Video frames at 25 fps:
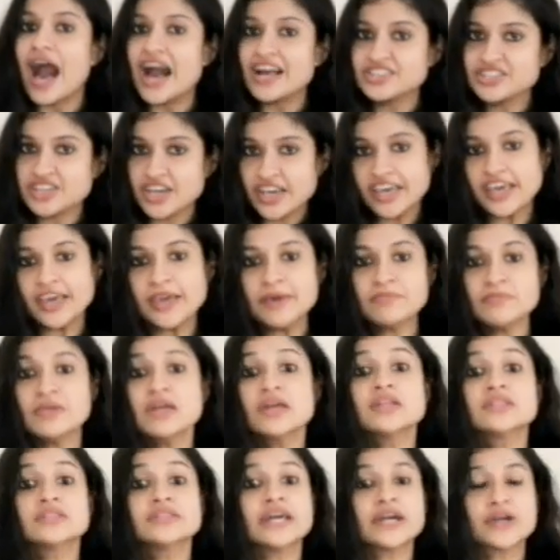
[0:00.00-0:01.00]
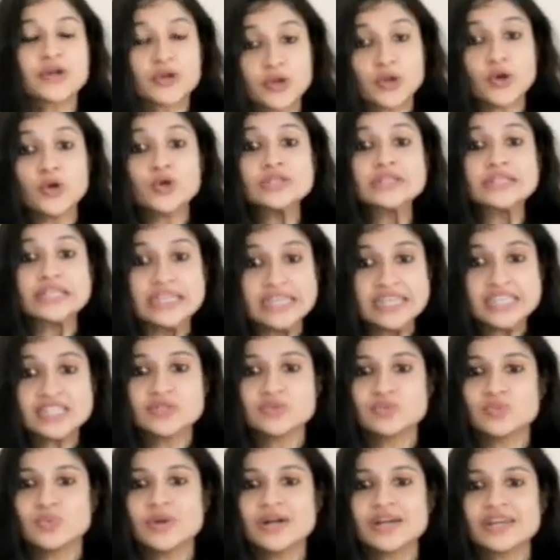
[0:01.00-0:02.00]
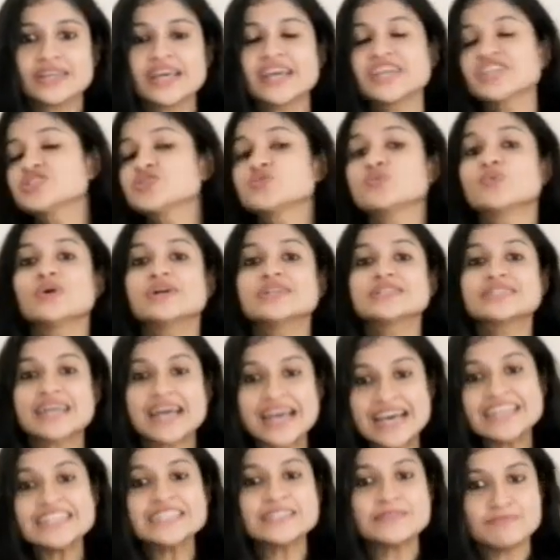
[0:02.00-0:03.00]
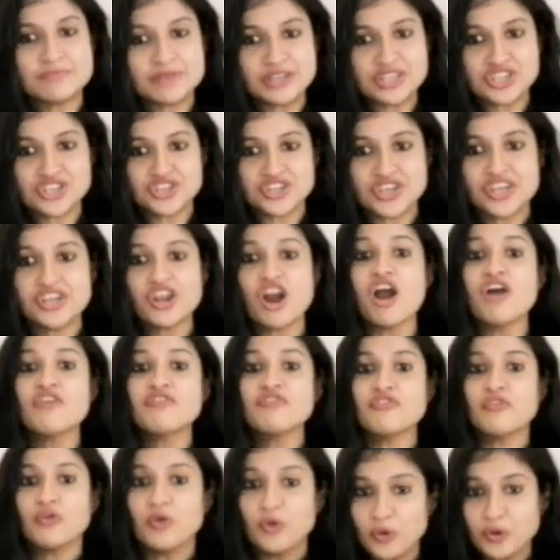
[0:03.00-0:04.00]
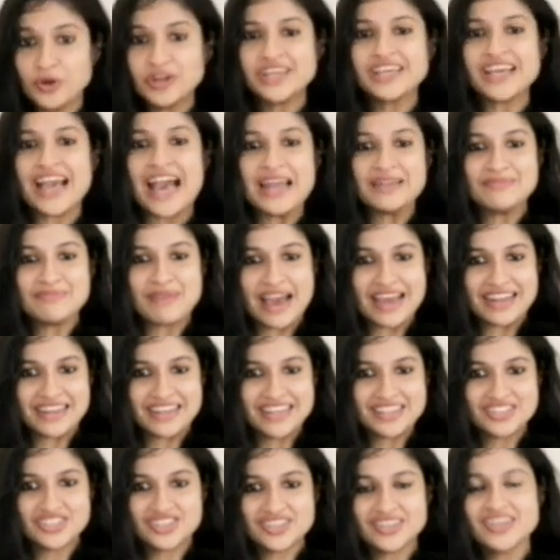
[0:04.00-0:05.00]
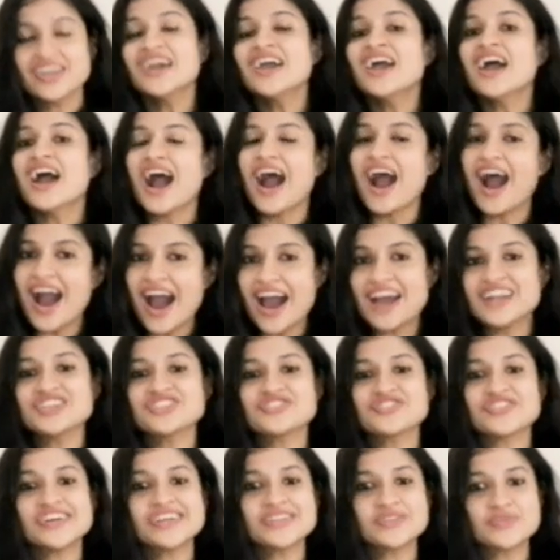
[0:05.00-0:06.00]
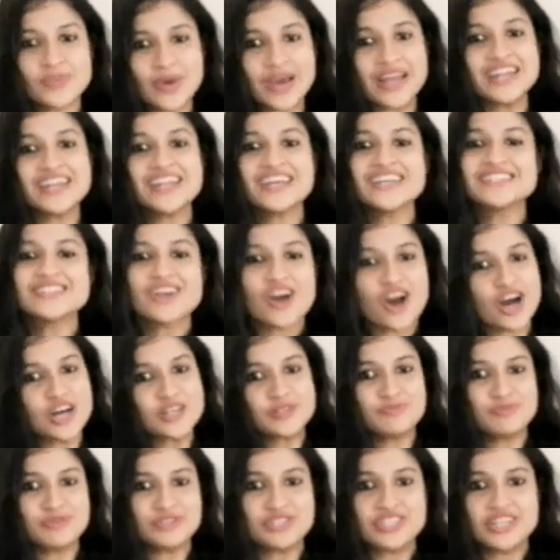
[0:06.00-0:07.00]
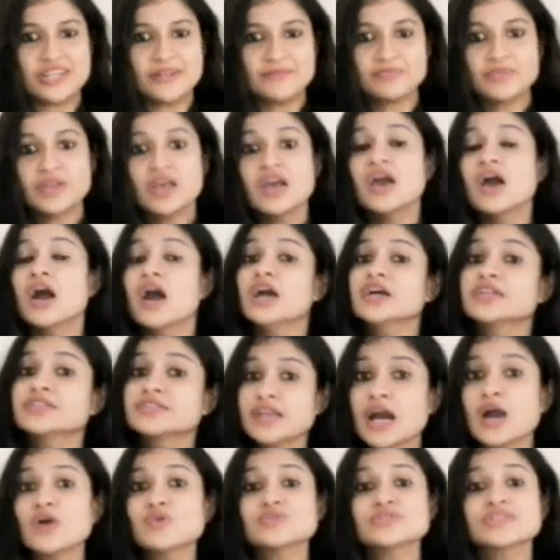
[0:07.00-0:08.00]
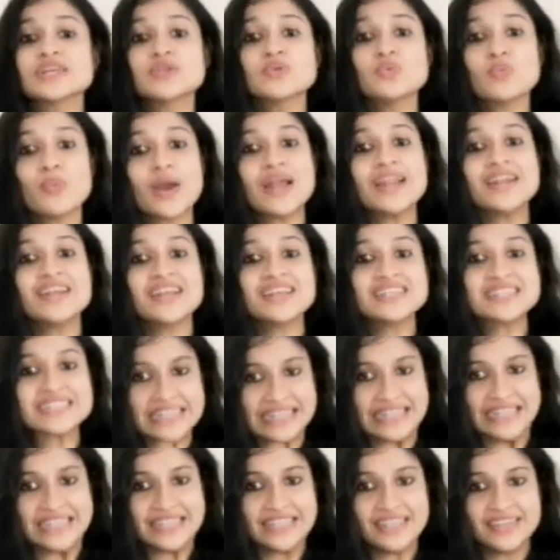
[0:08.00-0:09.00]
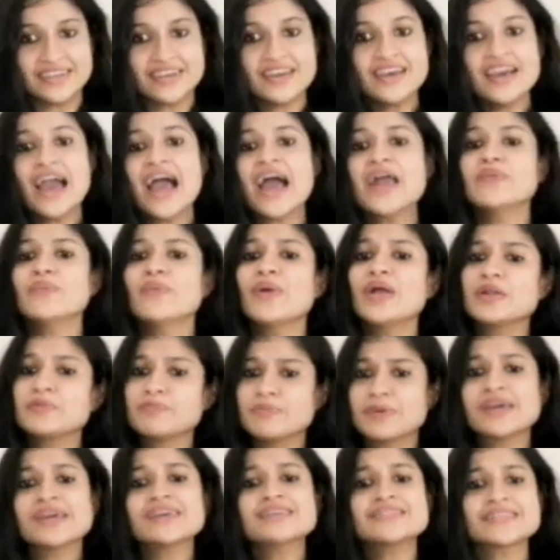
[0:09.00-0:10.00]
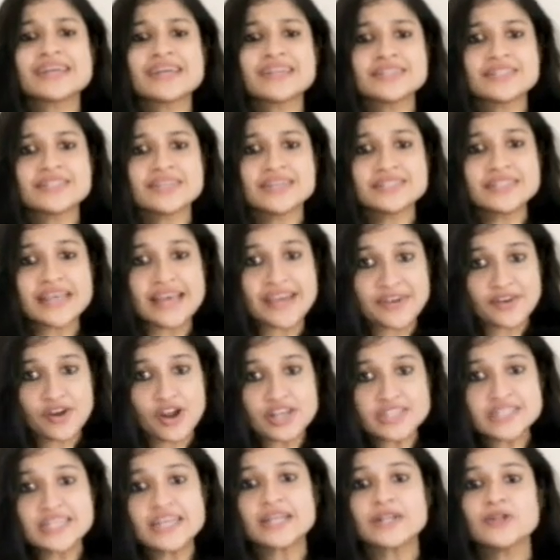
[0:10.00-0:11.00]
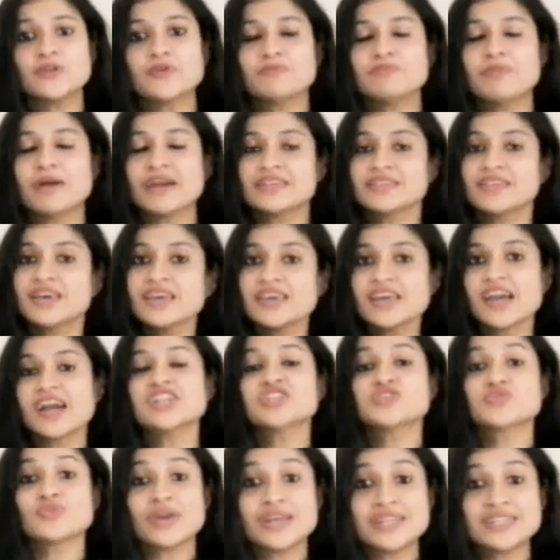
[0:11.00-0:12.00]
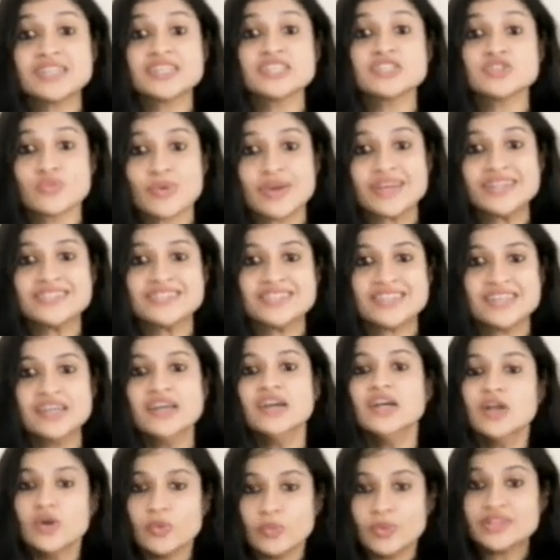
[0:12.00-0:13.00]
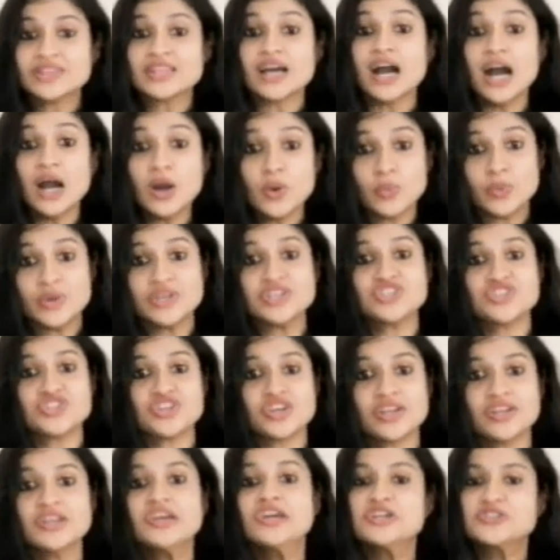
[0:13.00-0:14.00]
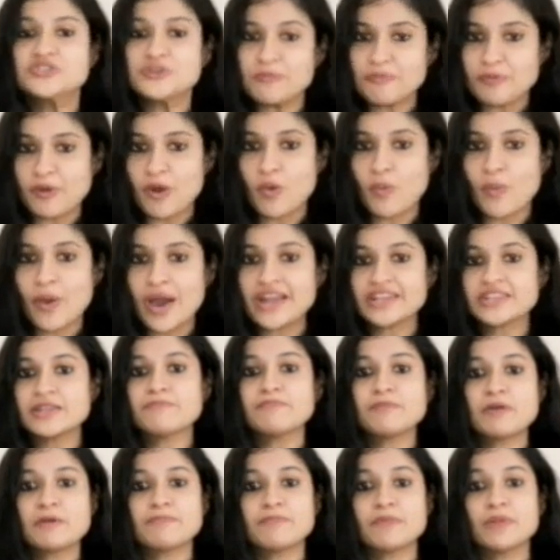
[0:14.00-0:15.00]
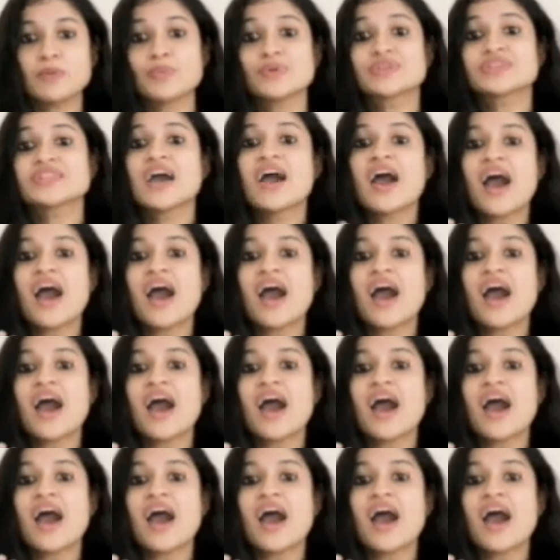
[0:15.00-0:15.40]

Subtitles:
Under him, the growth is working towards its mission of owning and managing 100 wellness hospital, 1,000 wellness clinic and well-being centers across the globe by the year 2020 with a vision to provide the people with